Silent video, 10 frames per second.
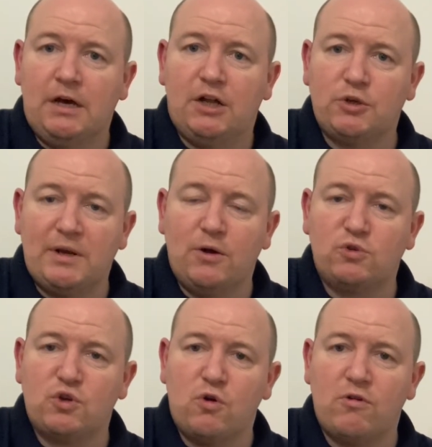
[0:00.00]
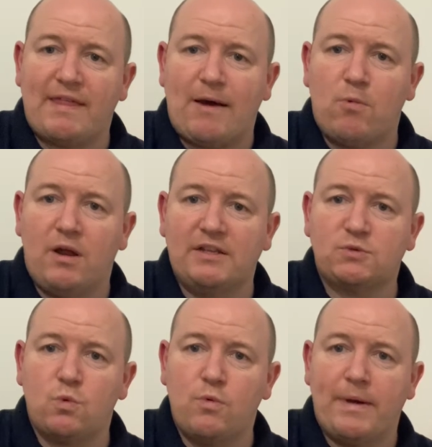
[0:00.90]
I'll do a little tour of that while
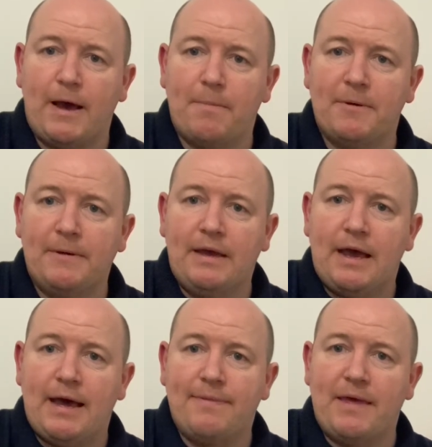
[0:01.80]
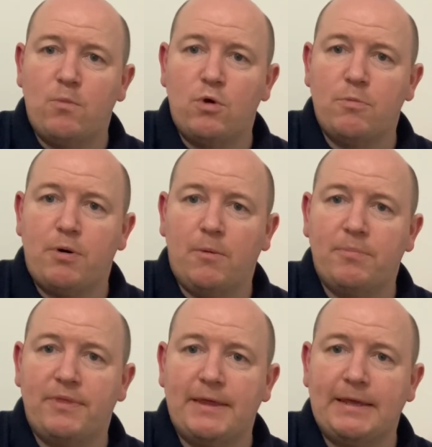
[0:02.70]
it's warming up, and then we'll pop
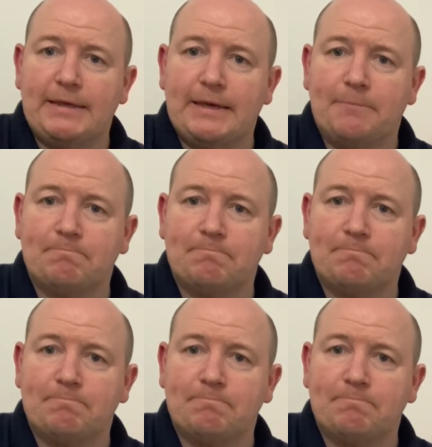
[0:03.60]
the